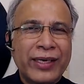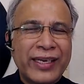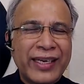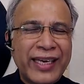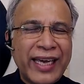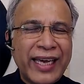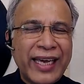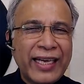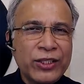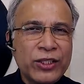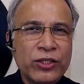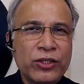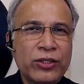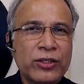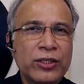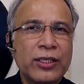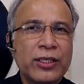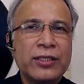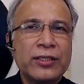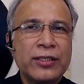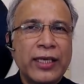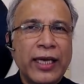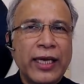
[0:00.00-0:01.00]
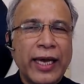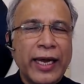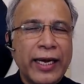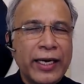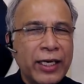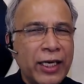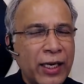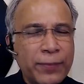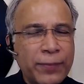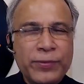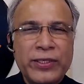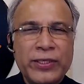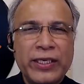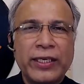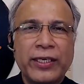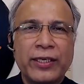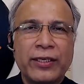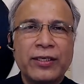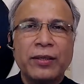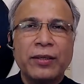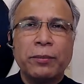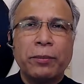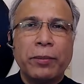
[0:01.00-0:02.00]
catches this and nips it
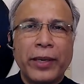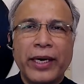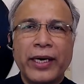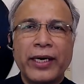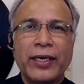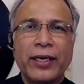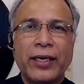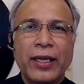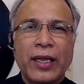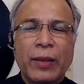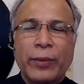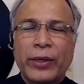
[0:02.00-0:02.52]
in the bud,